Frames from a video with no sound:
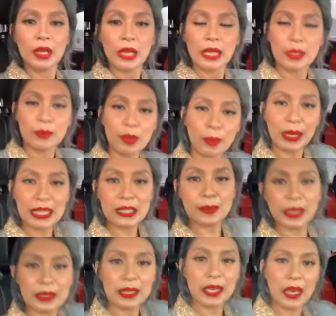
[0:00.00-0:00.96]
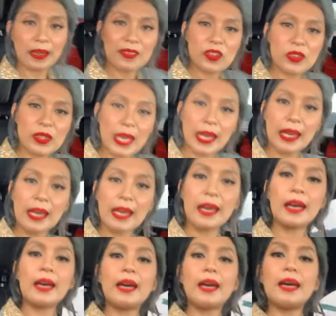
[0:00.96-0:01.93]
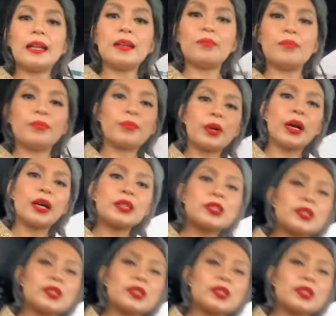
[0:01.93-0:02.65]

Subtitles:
15 batang set brush,